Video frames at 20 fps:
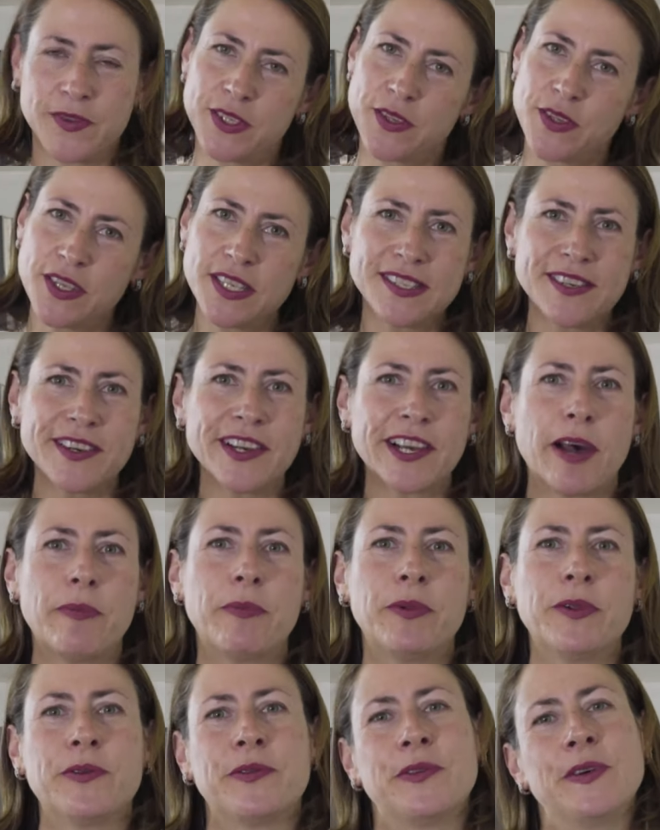So these are a
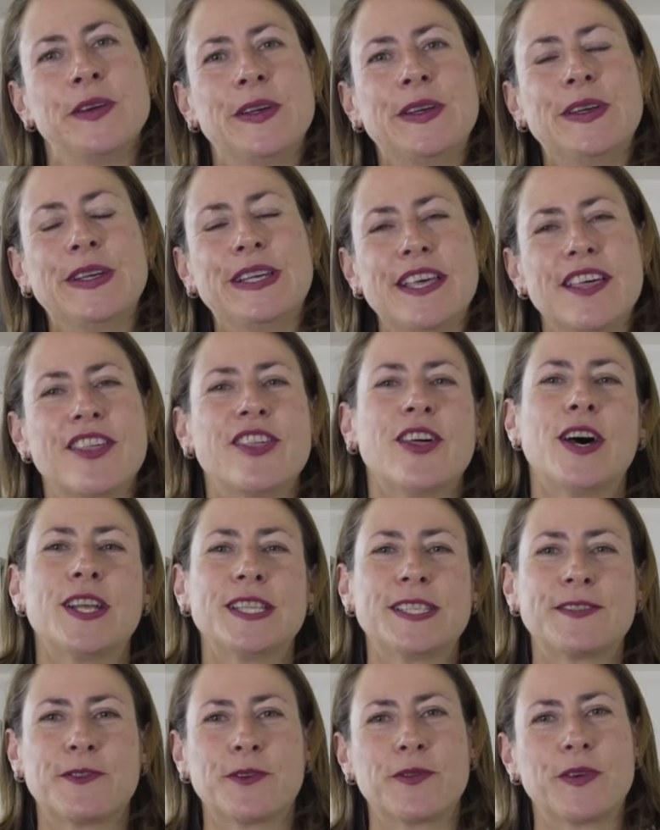couple of
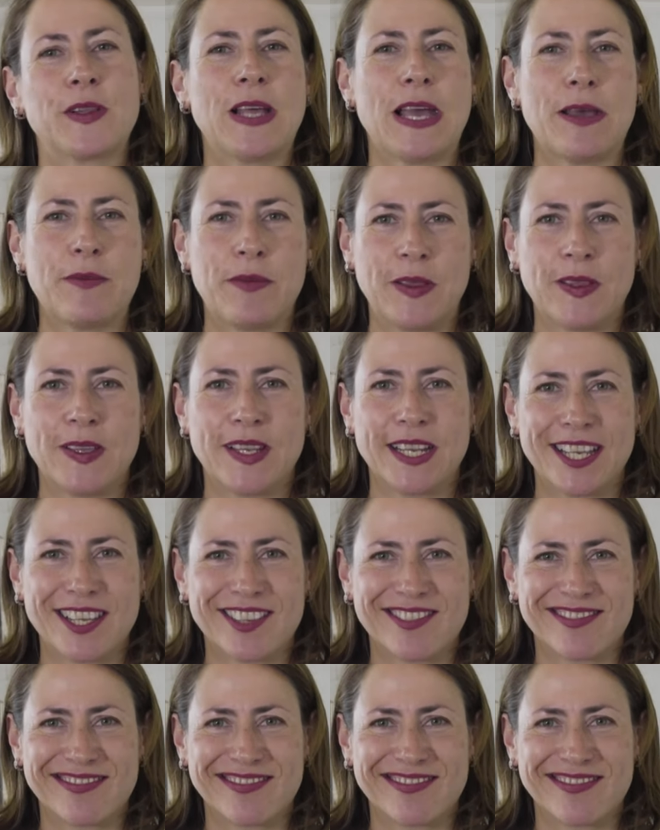thoughts for reliability.